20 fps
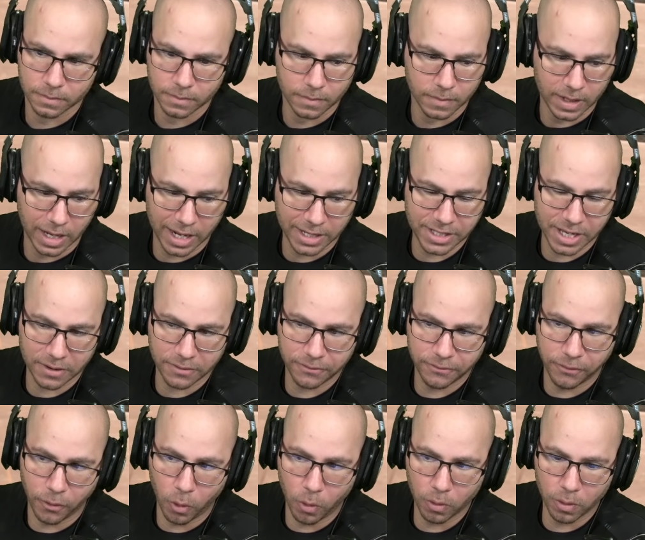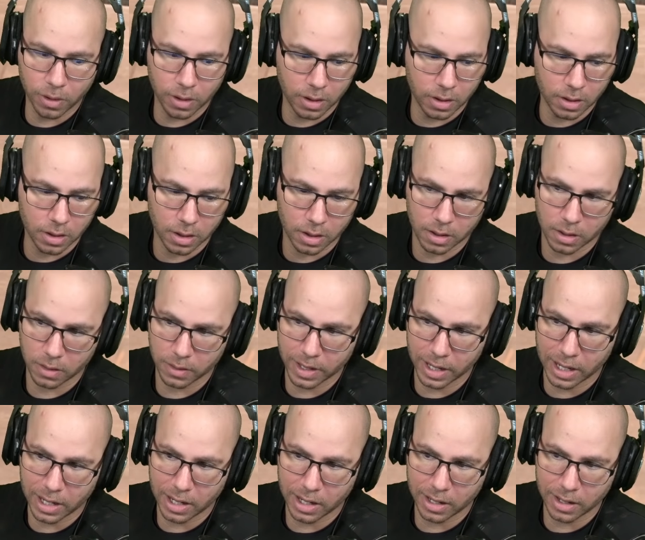It's a 4. Oh,
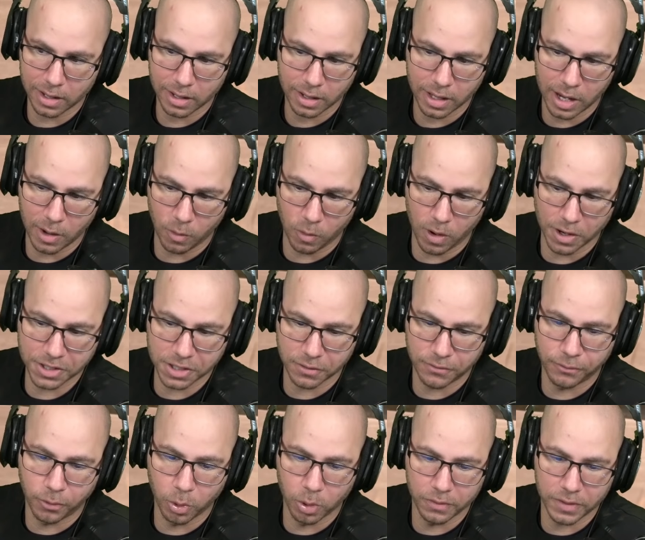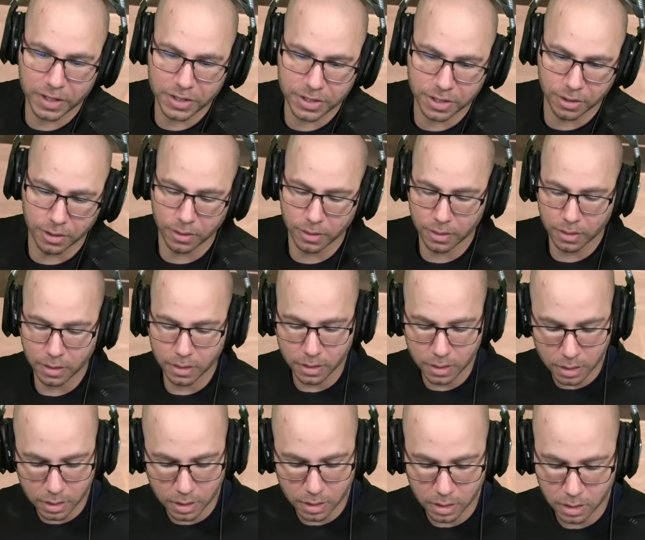God. It was a 4v2.
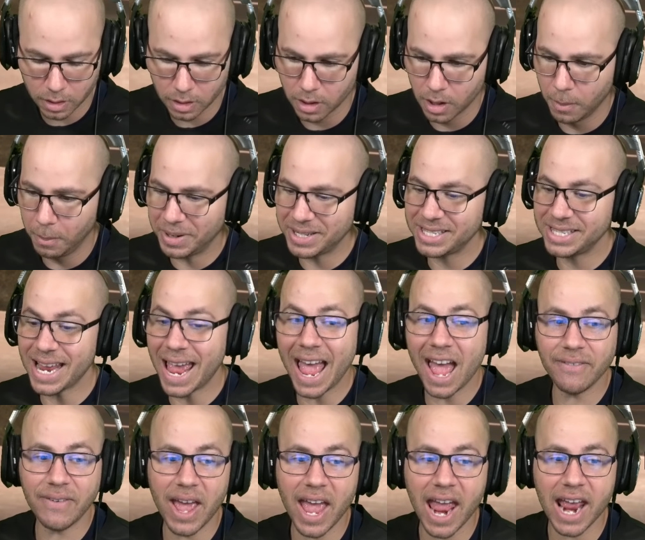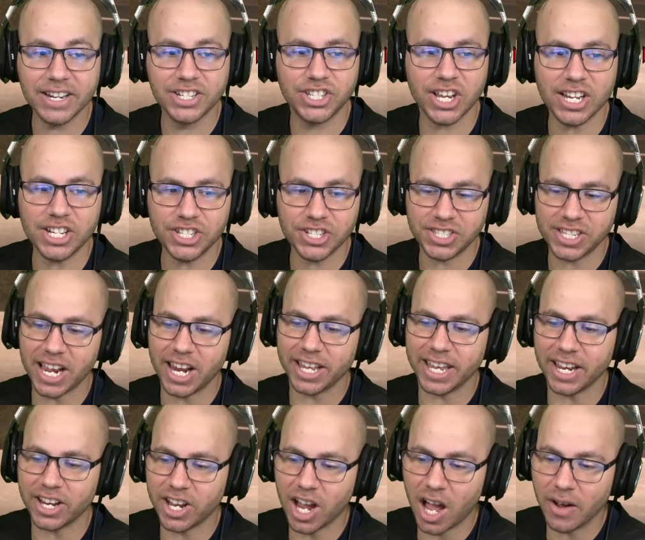Savage, did you see to
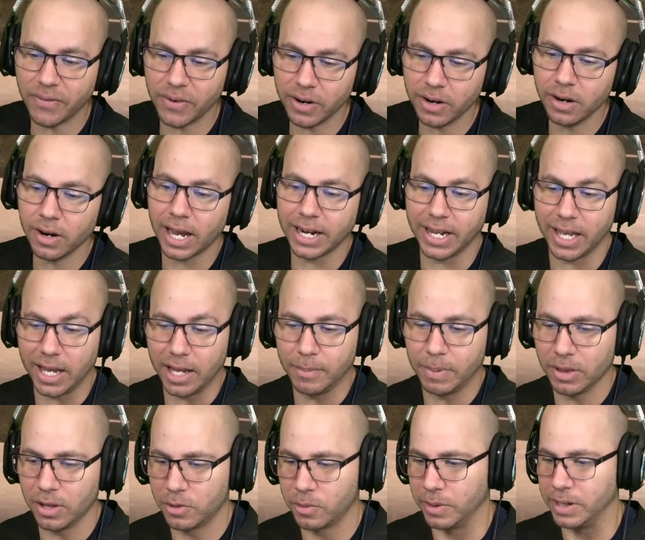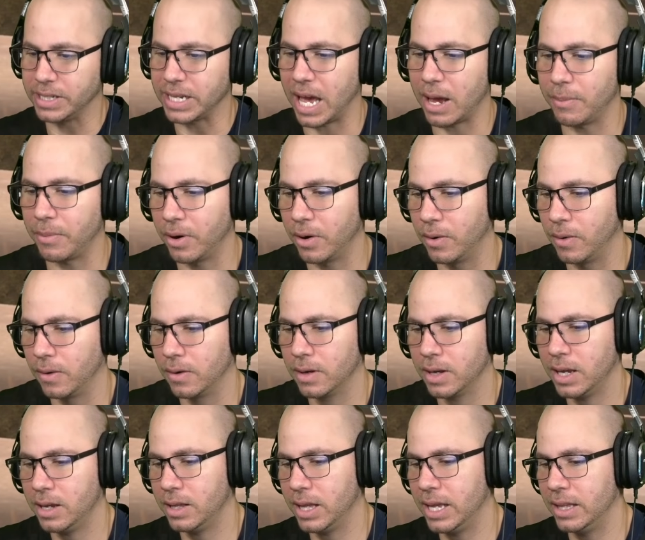get cover? I did, but look where he's at, bro.
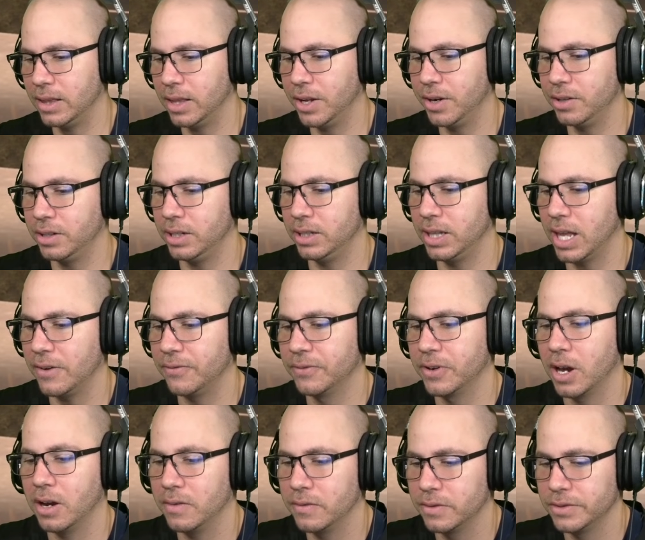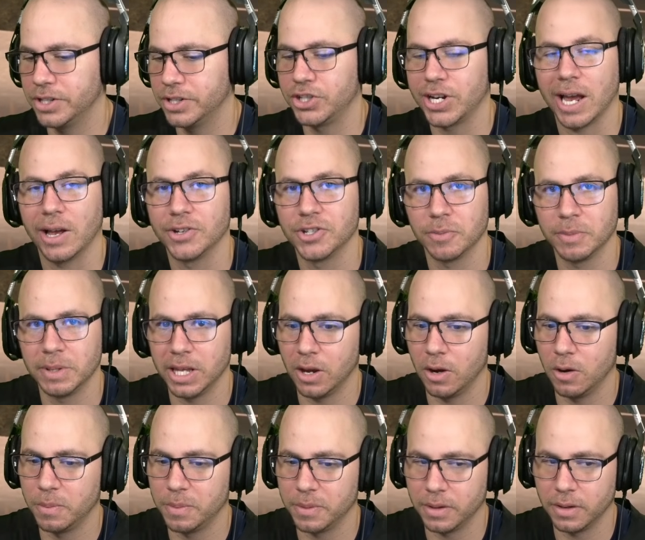He literally left cover to challenge him in the
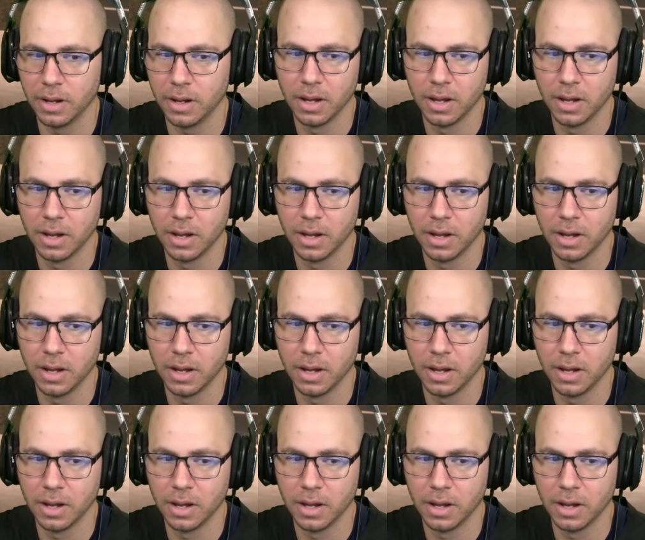open.